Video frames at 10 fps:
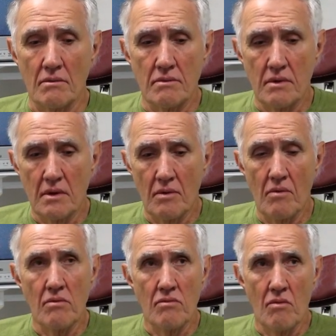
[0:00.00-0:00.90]
go out and
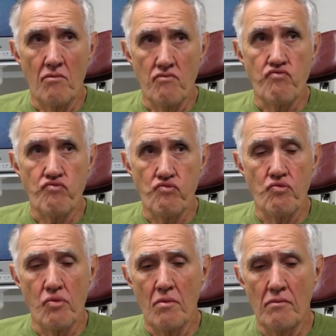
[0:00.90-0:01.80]
play golf or do what you
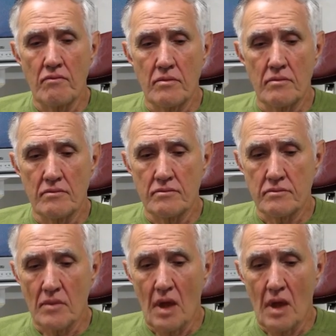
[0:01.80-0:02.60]
want to do today?